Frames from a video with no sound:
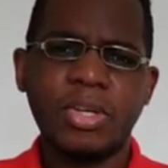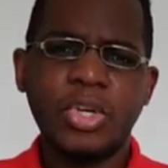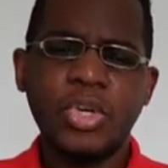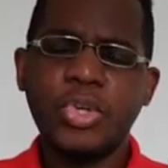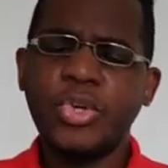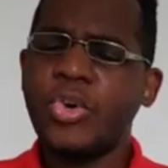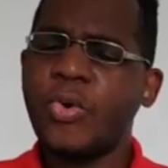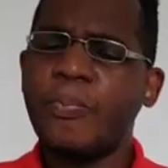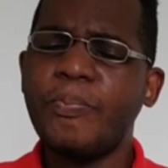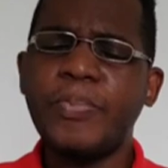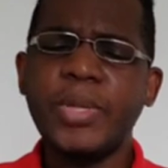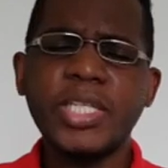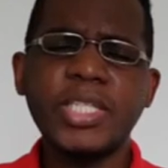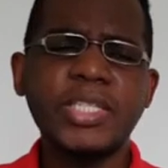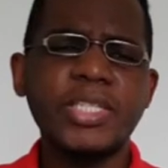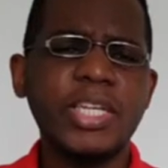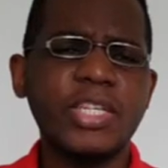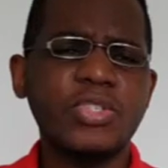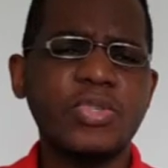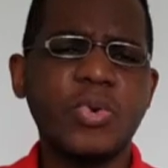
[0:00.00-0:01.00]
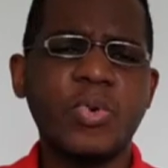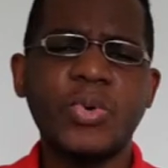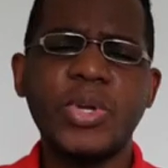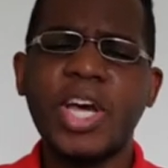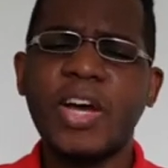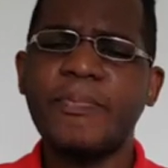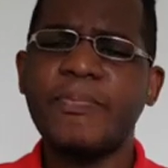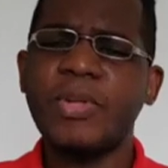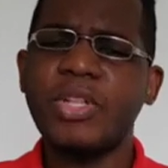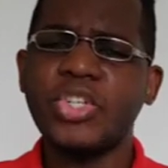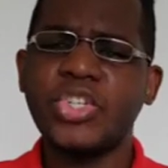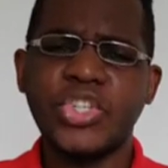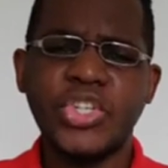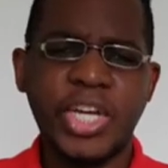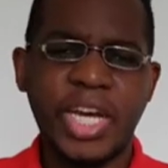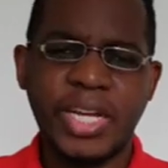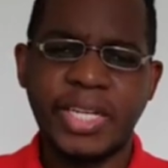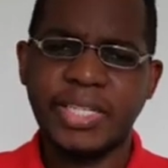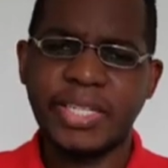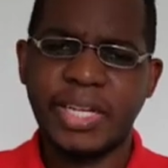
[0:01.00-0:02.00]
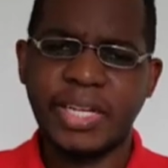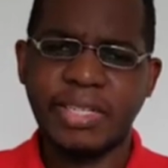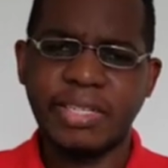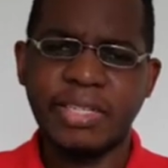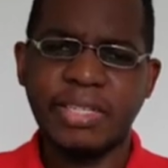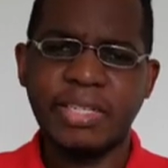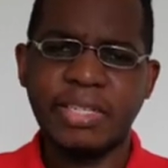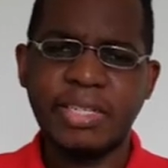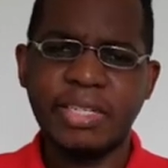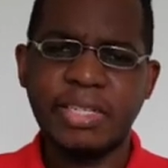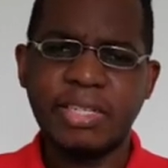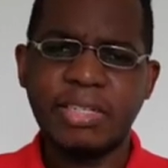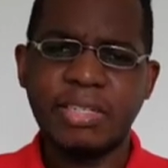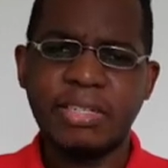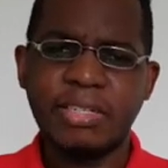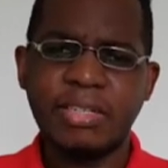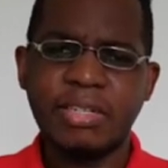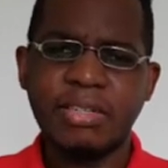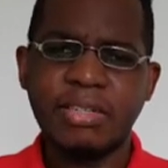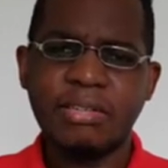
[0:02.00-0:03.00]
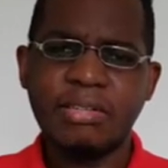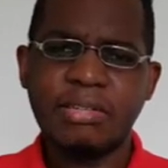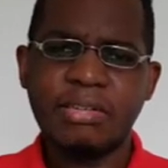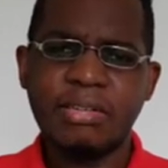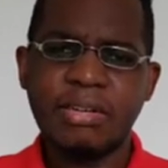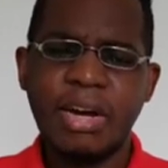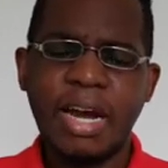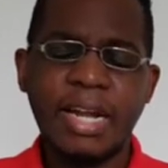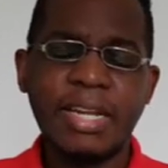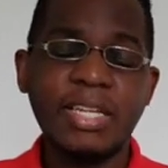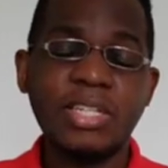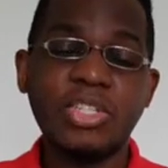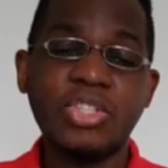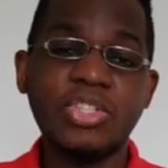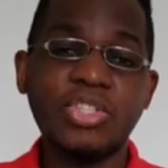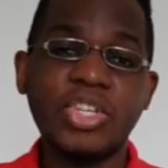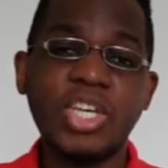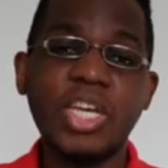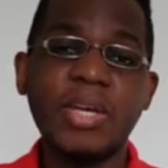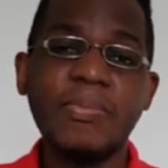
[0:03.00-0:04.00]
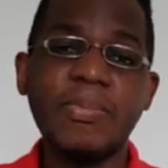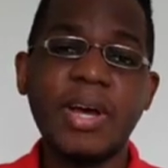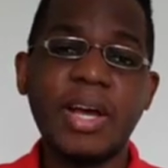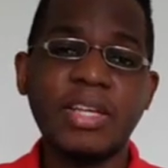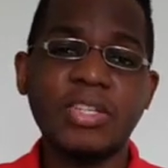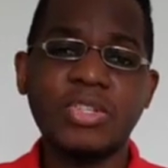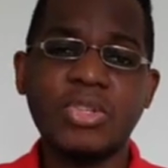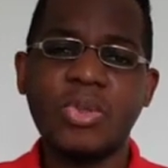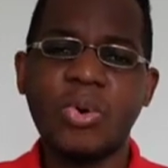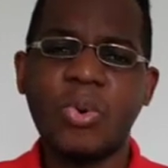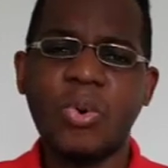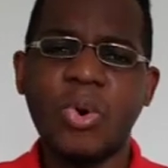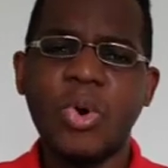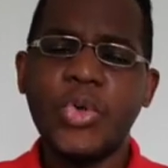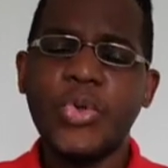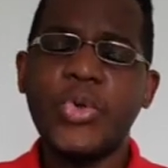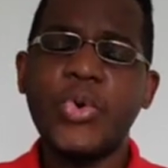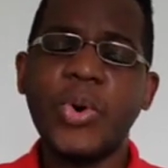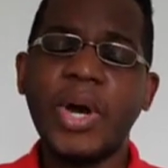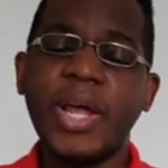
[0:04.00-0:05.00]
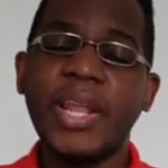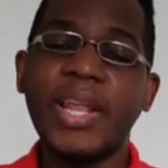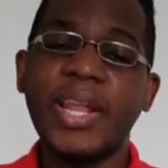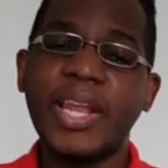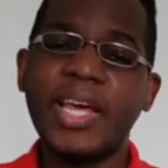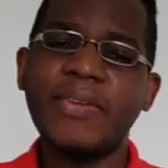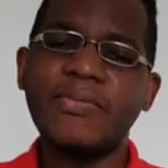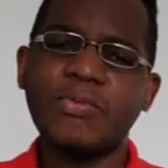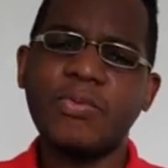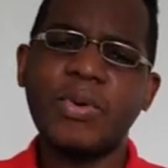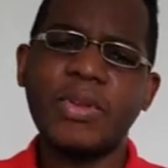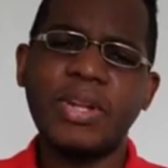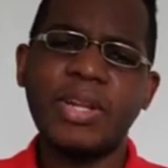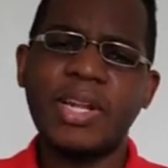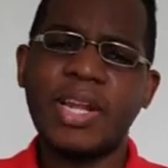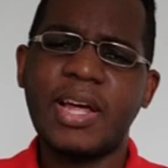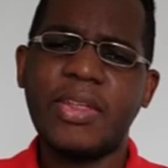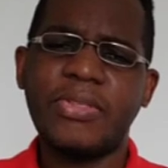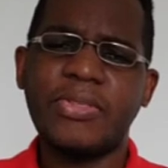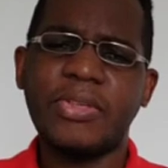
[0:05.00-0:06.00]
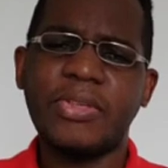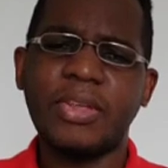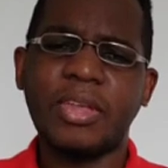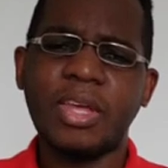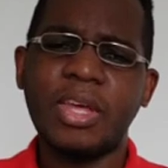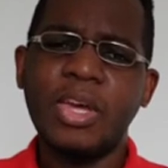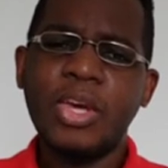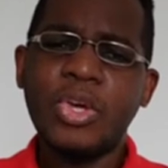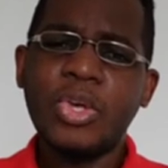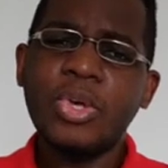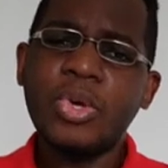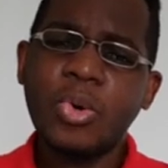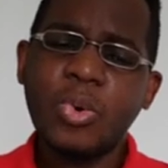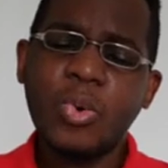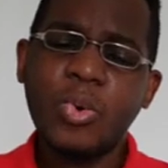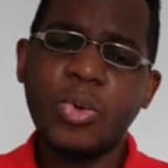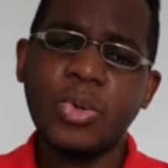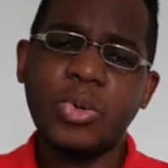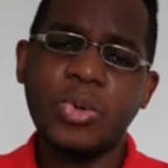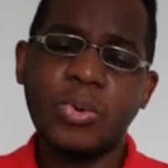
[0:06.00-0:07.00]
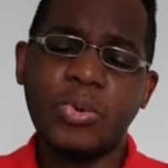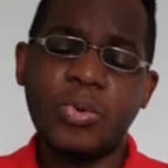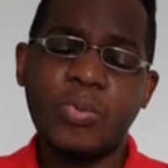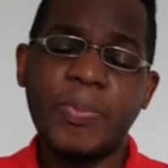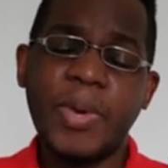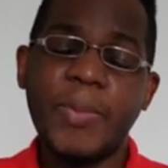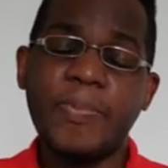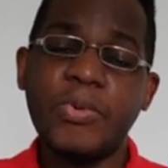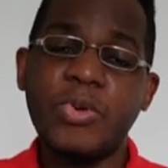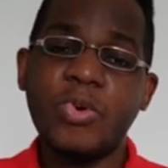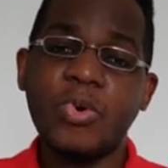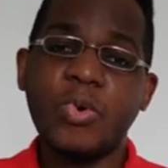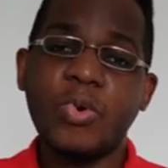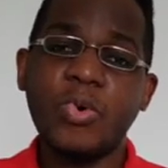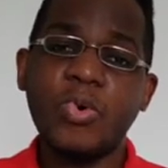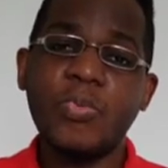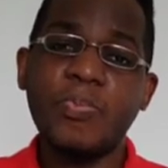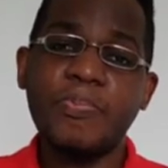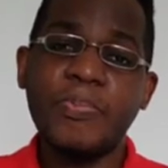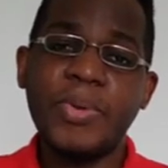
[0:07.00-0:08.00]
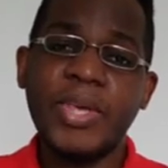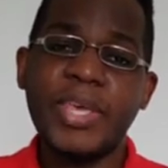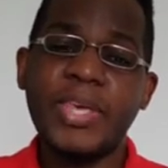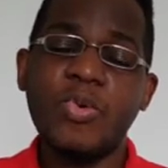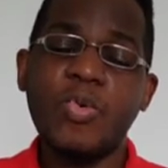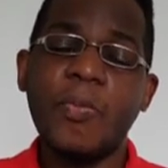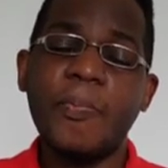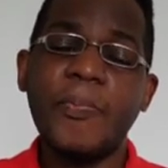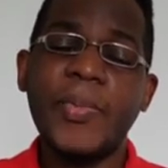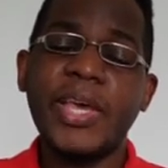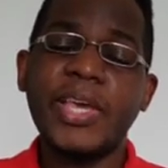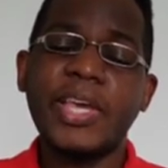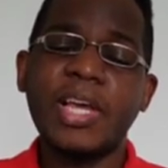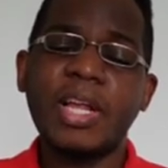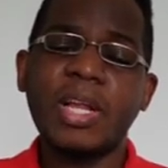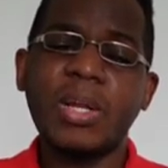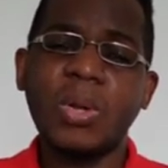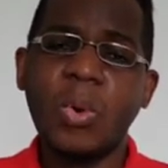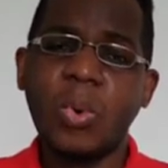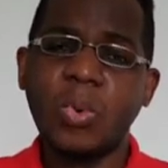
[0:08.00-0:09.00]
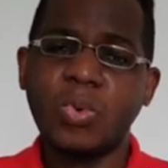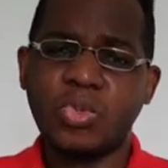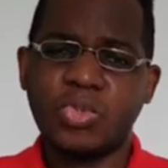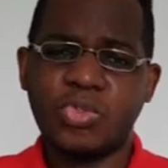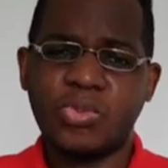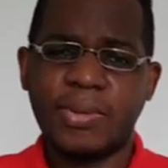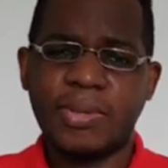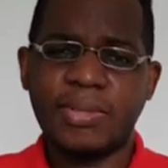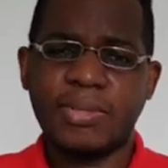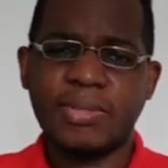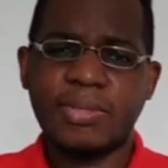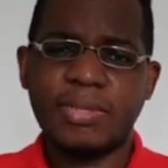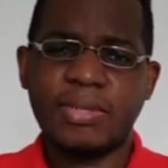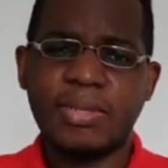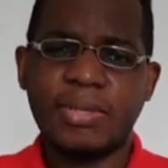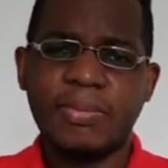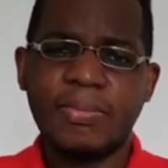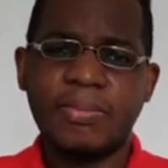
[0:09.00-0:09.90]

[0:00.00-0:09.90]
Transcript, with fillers: Your business could have been shattered. And it seemed as though you are left with nothing. You could, you, you, may, you could be, you're making losses.